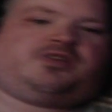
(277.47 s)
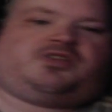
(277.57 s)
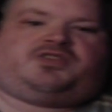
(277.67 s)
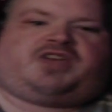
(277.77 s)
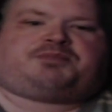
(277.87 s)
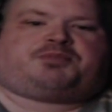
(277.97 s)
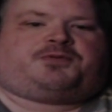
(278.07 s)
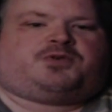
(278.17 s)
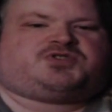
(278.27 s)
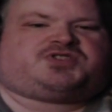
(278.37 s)
Dad
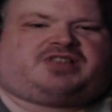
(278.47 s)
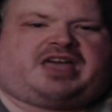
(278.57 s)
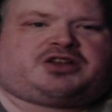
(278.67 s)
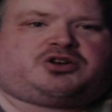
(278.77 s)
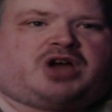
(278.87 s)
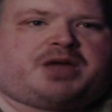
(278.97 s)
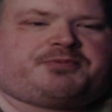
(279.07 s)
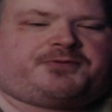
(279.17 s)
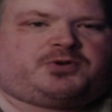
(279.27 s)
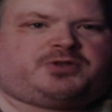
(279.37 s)
prefers the latter, I
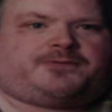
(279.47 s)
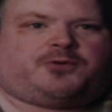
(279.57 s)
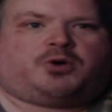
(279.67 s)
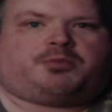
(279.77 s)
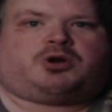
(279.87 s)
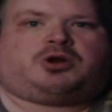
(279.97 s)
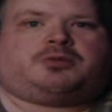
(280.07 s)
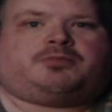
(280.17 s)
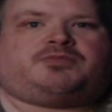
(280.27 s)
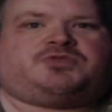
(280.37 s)
prefer the former.
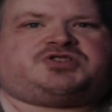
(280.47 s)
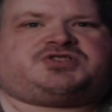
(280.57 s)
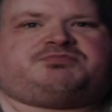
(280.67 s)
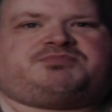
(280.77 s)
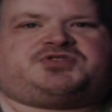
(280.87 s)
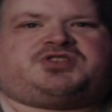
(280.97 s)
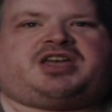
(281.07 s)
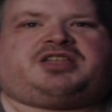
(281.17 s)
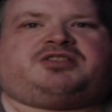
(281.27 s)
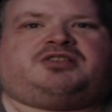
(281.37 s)
Just
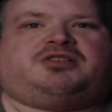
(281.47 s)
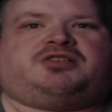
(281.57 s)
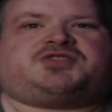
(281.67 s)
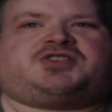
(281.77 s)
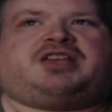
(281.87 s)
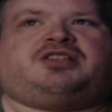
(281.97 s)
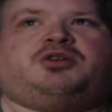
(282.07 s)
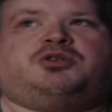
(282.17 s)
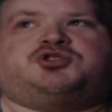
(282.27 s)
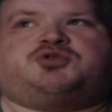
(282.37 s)
slight
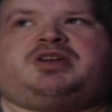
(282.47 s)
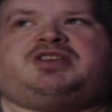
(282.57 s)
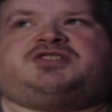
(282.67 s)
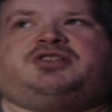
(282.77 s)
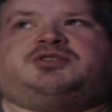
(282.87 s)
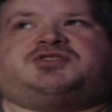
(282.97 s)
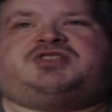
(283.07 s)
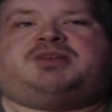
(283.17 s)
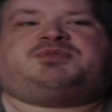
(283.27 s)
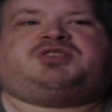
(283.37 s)
little drinks, little
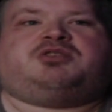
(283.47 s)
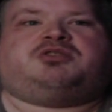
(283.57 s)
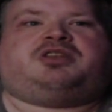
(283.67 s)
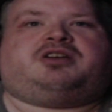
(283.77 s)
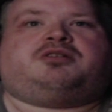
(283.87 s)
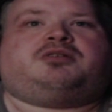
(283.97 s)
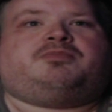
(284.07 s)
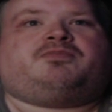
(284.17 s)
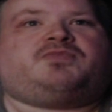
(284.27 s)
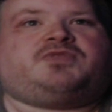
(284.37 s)
sips here and there.
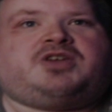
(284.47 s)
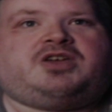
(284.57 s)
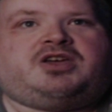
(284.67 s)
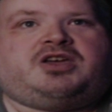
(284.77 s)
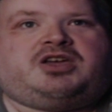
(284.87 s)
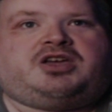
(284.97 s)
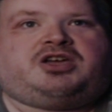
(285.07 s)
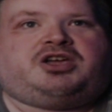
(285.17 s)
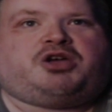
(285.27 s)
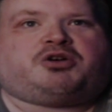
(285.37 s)

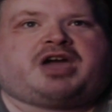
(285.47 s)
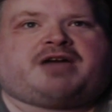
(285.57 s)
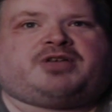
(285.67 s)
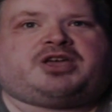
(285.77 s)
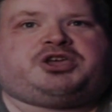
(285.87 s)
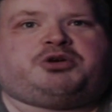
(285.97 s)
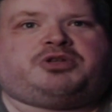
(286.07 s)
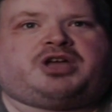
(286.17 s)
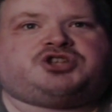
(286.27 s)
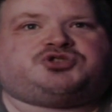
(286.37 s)
You know, kind of like you
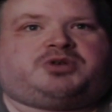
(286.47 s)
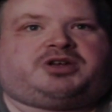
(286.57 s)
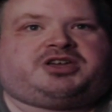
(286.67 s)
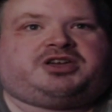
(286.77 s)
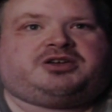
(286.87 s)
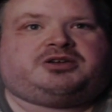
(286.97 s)
and I drink.